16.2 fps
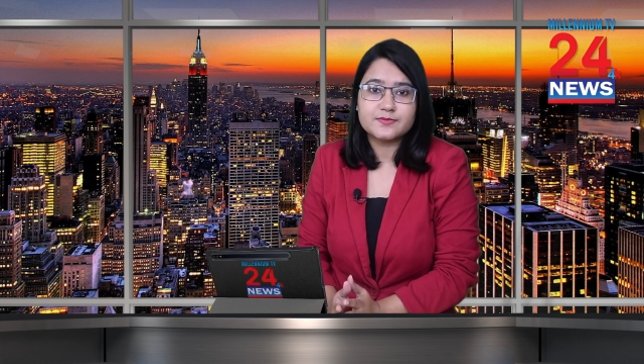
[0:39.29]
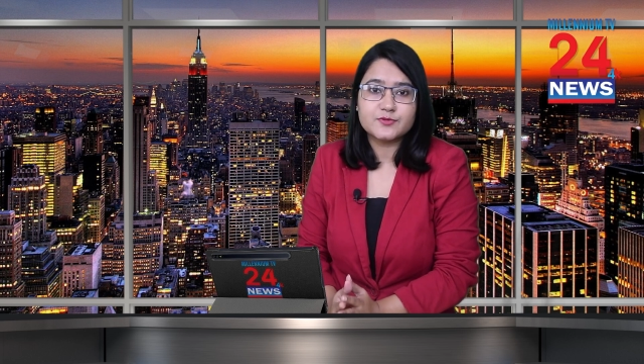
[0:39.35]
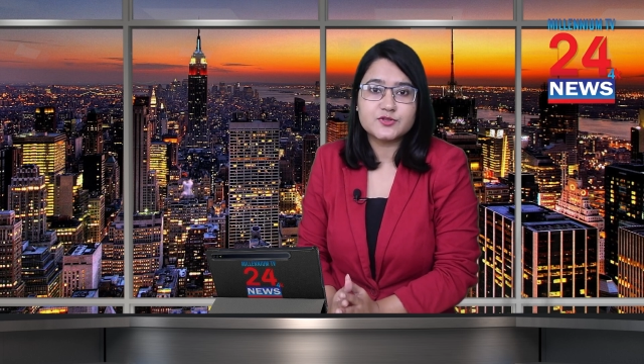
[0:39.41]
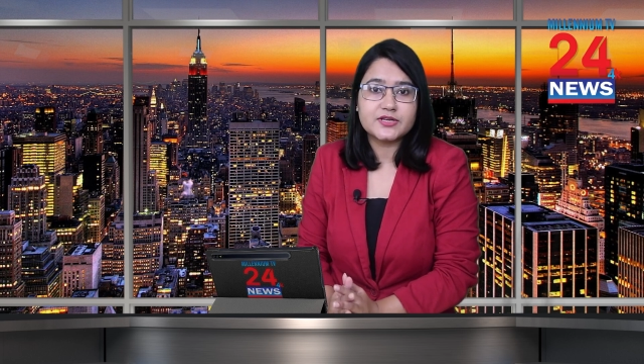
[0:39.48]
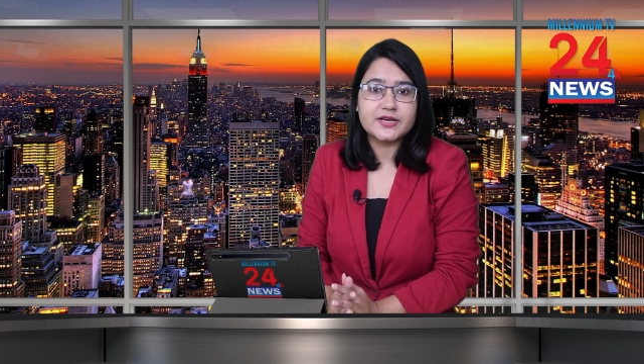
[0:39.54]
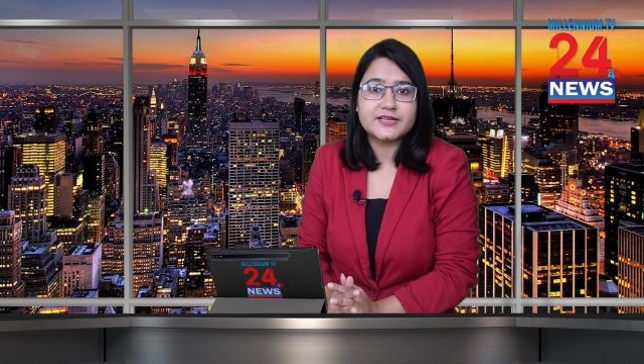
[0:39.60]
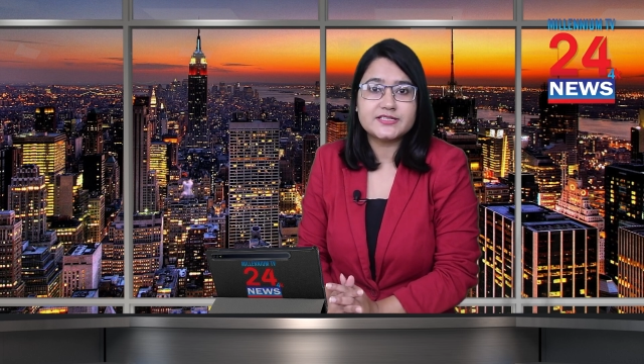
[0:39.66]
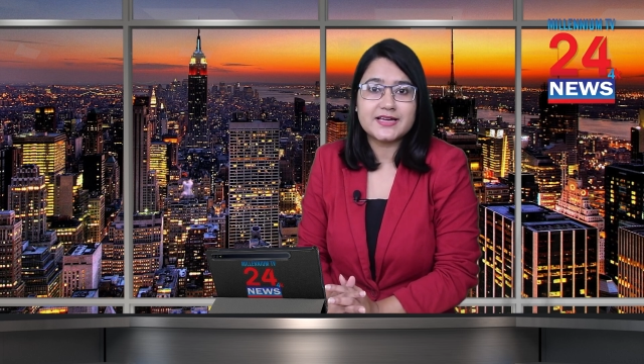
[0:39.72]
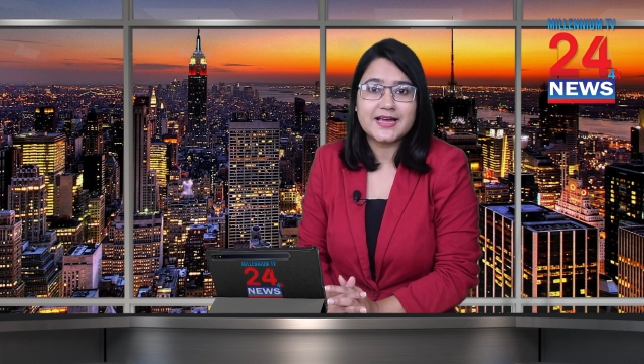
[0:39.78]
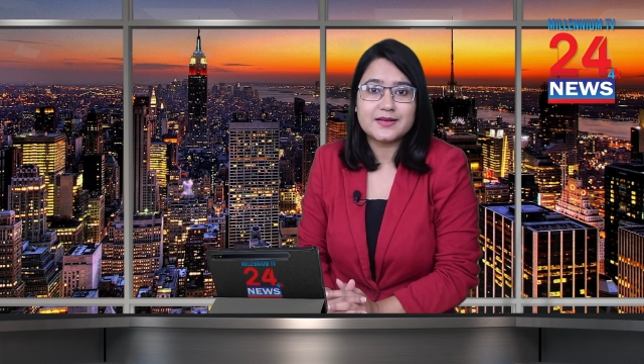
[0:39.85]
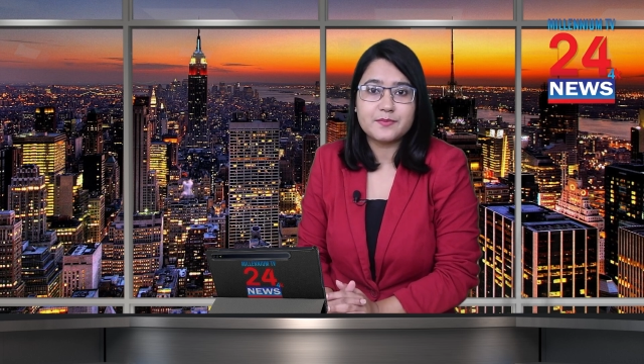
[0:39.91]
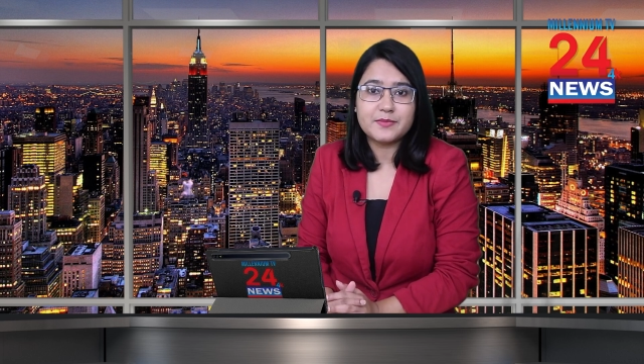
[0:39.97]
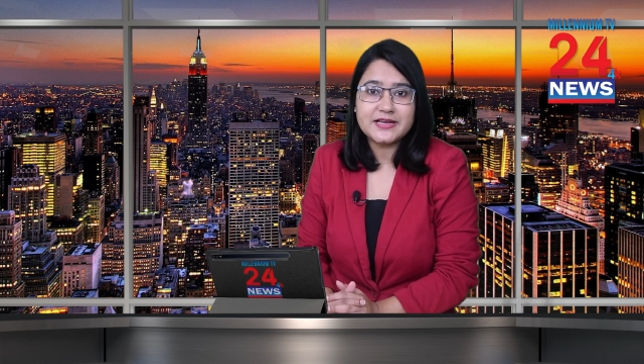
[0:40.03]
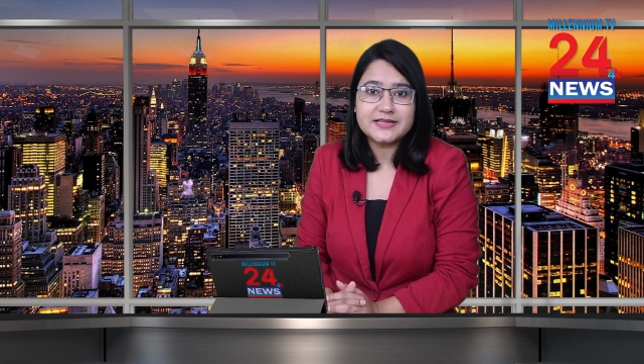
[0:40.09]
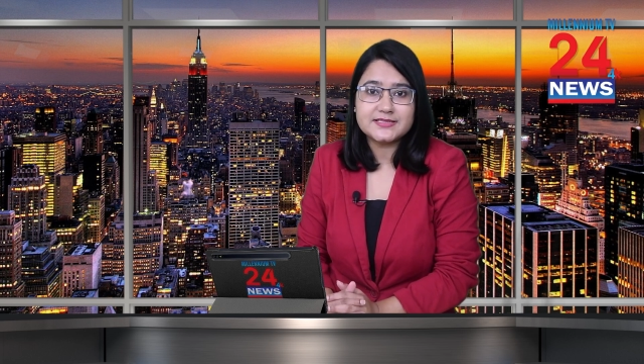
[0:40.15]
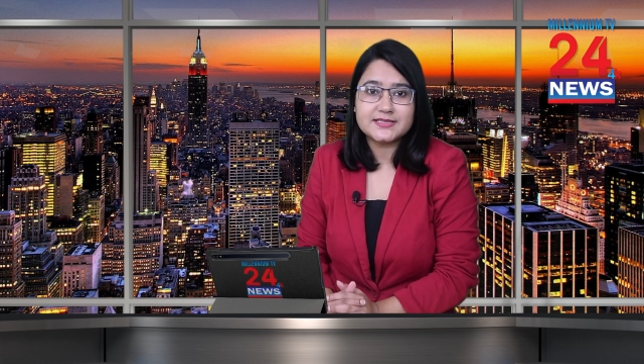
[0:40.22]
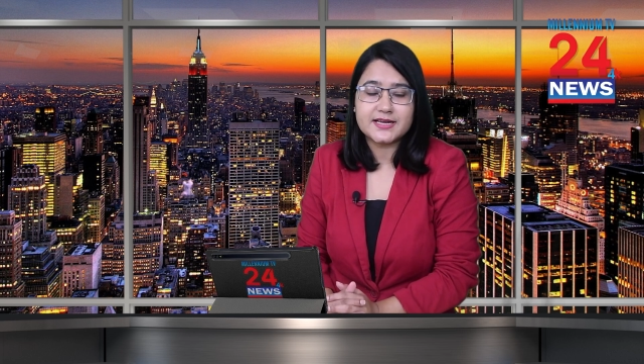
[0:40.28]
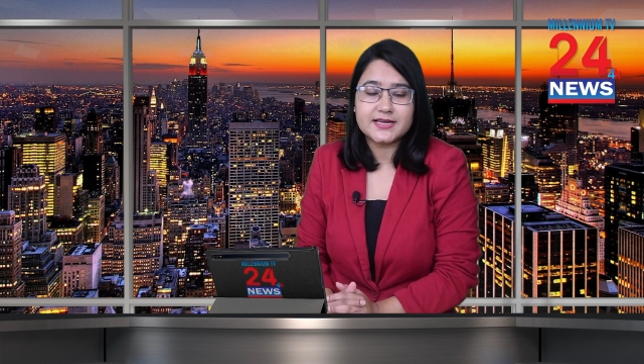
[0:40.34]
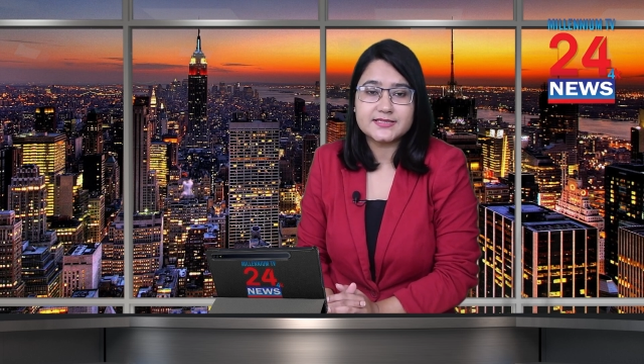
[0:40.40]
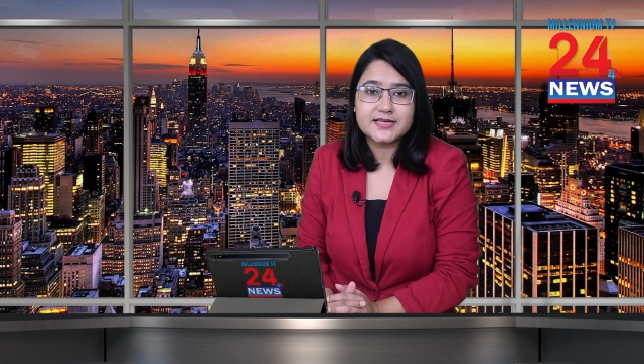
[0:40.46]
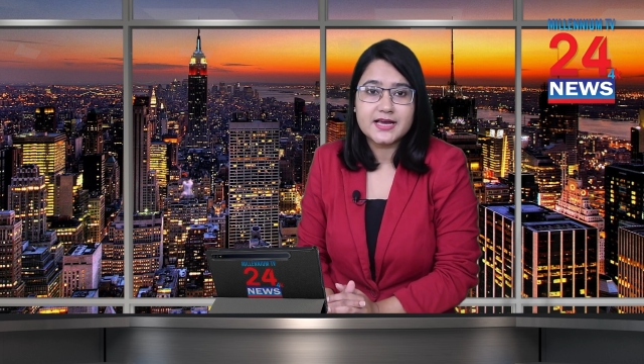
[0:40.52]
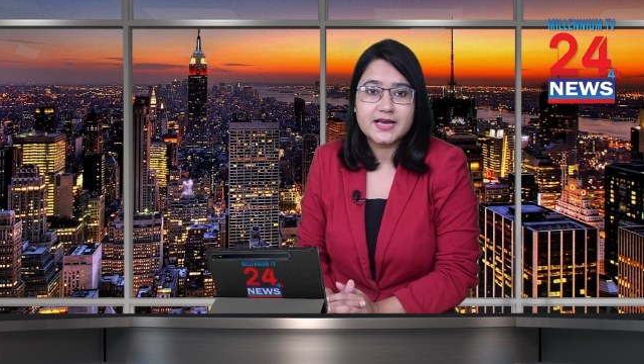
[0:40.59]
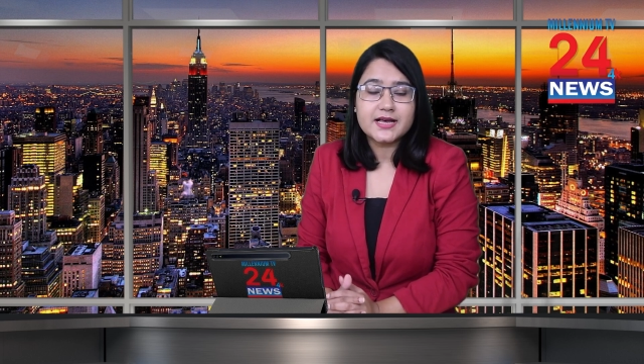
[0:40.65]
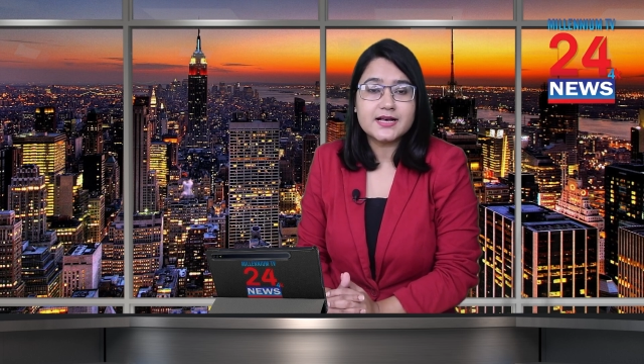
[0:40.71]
Musetti admitted